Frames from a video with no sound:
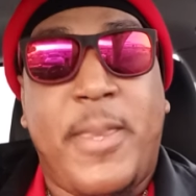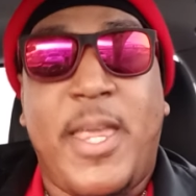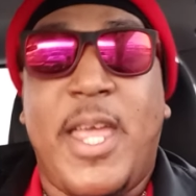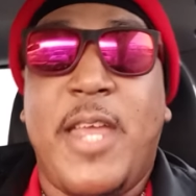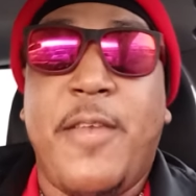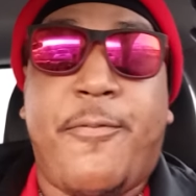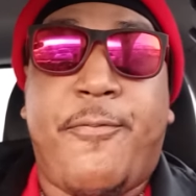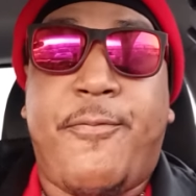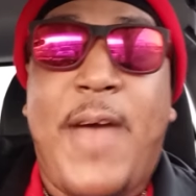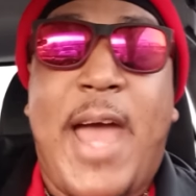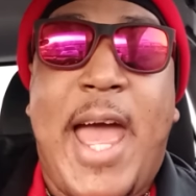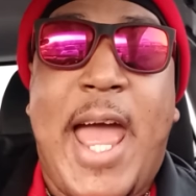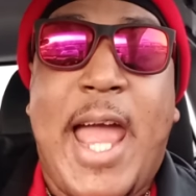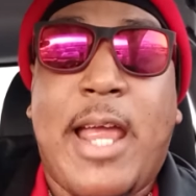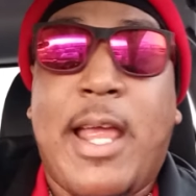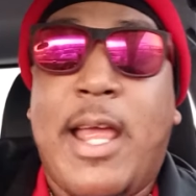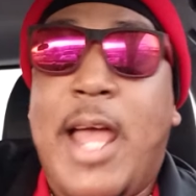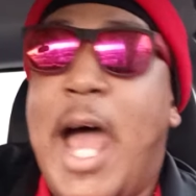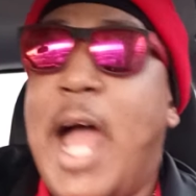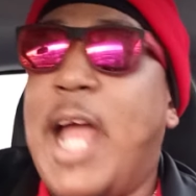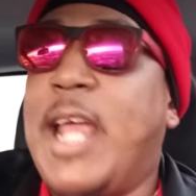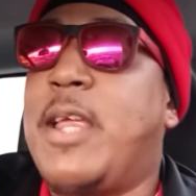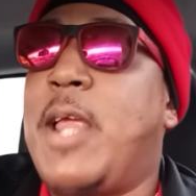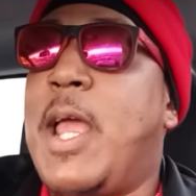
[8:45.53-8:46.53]
In fact,
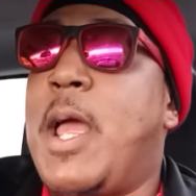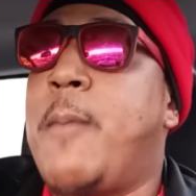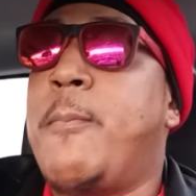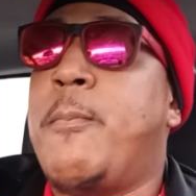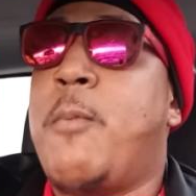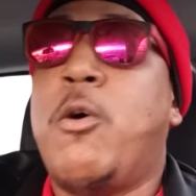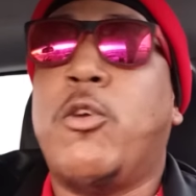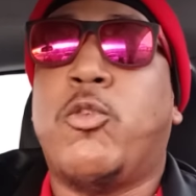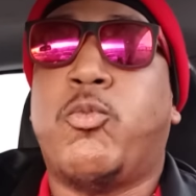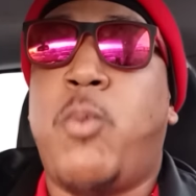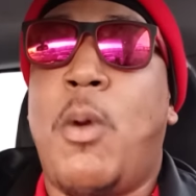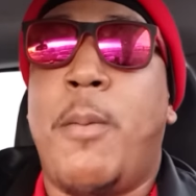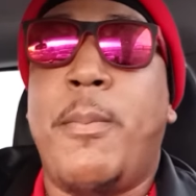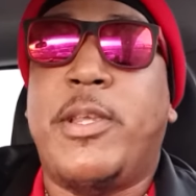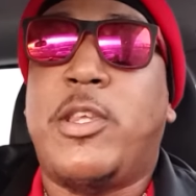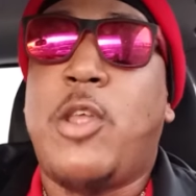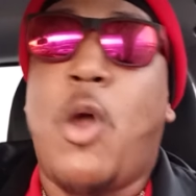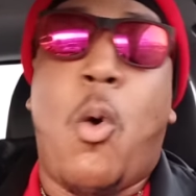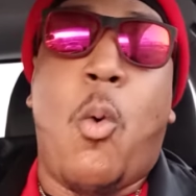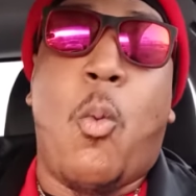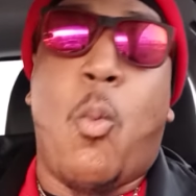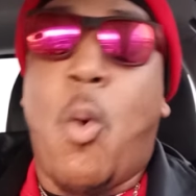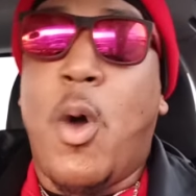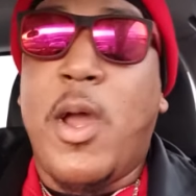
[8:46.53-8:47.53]
I, most women
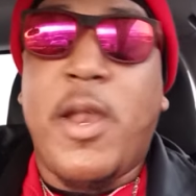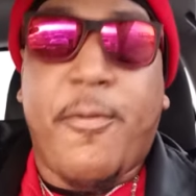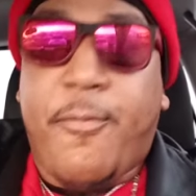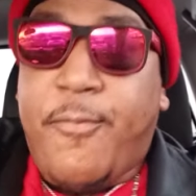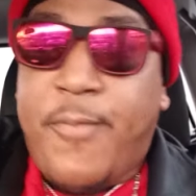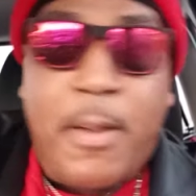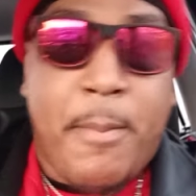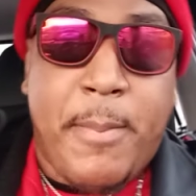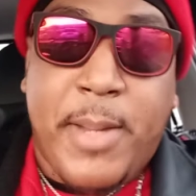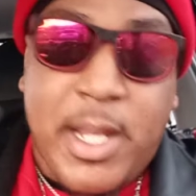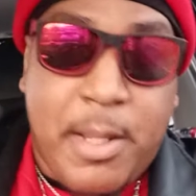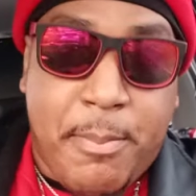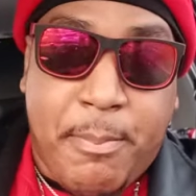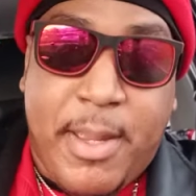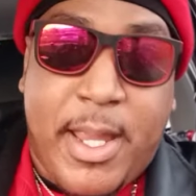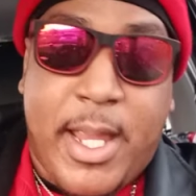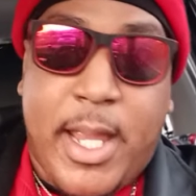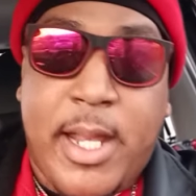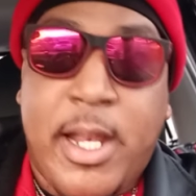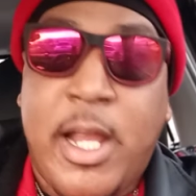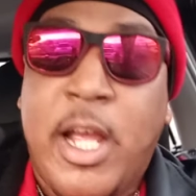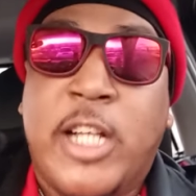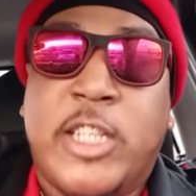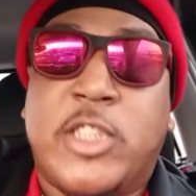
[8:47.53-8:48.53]
don't want a feminine
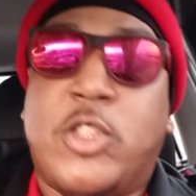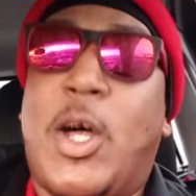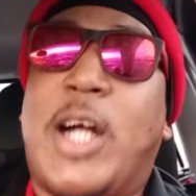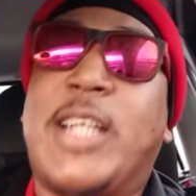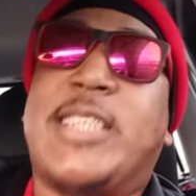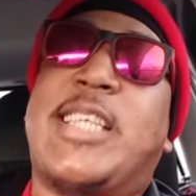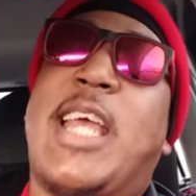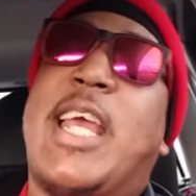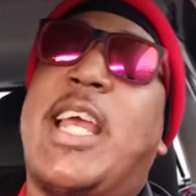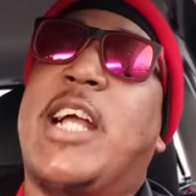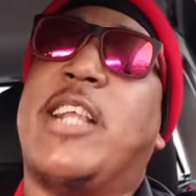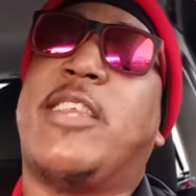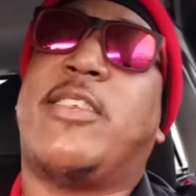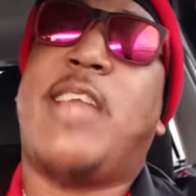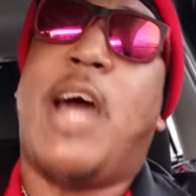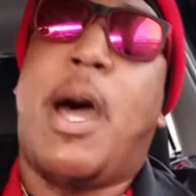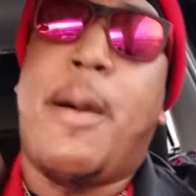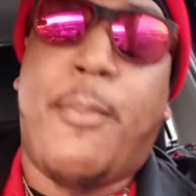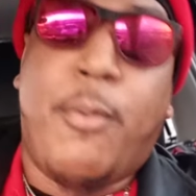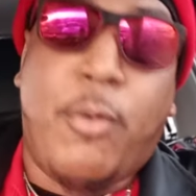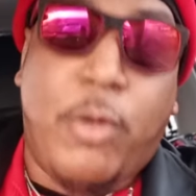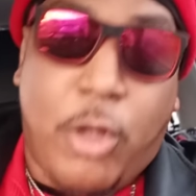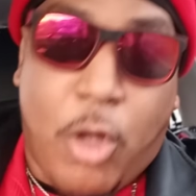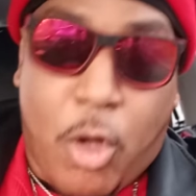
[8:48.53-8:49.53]
man, so I take a
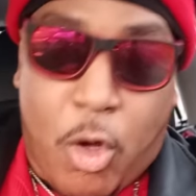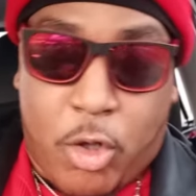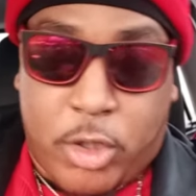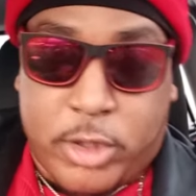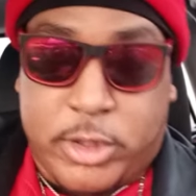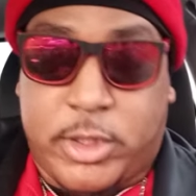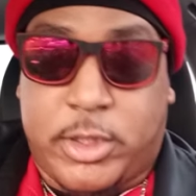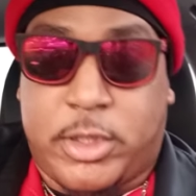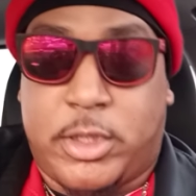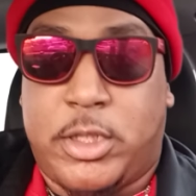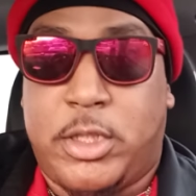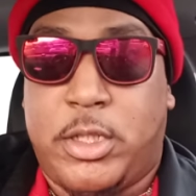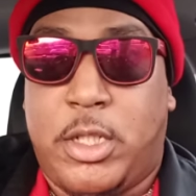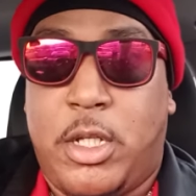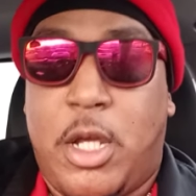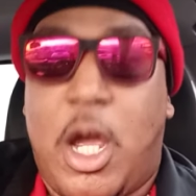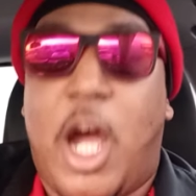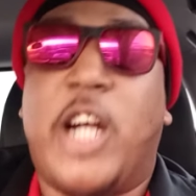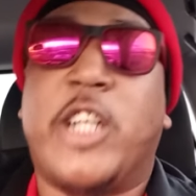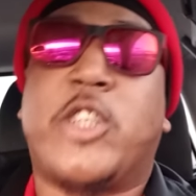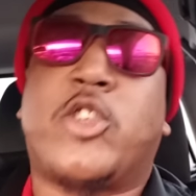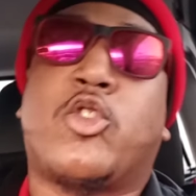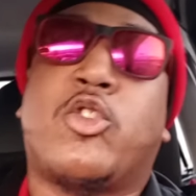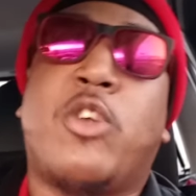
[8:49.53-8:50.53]
double loss,
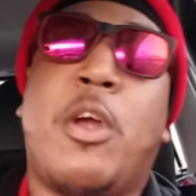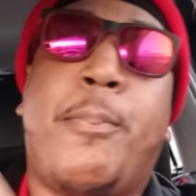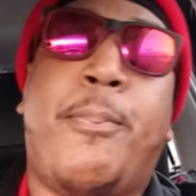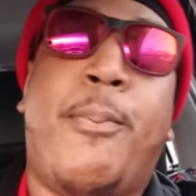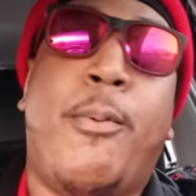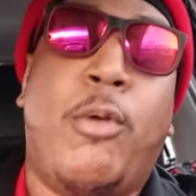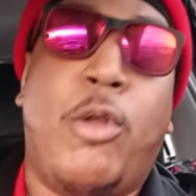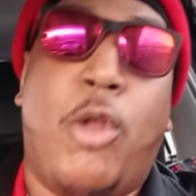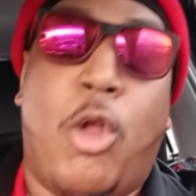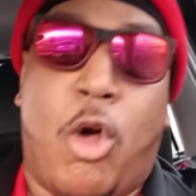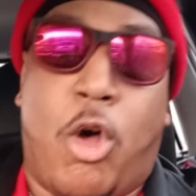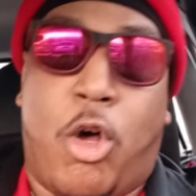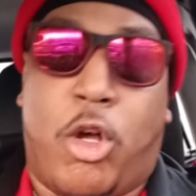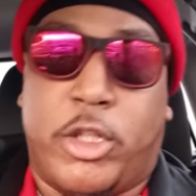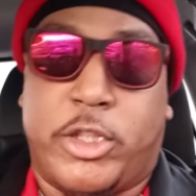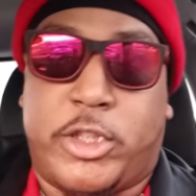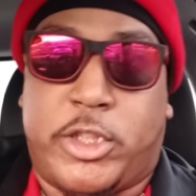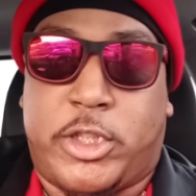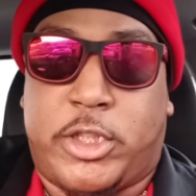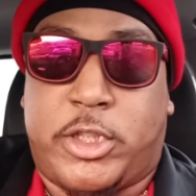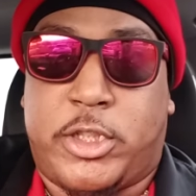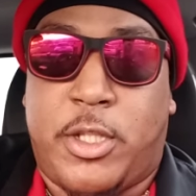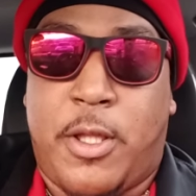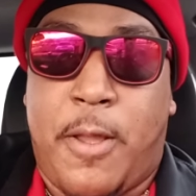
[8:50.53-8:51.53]
a triple
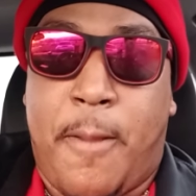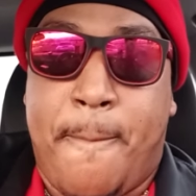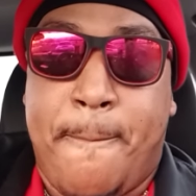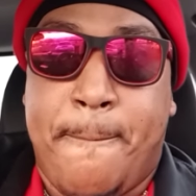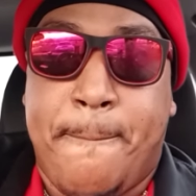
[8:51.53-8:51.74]
loss.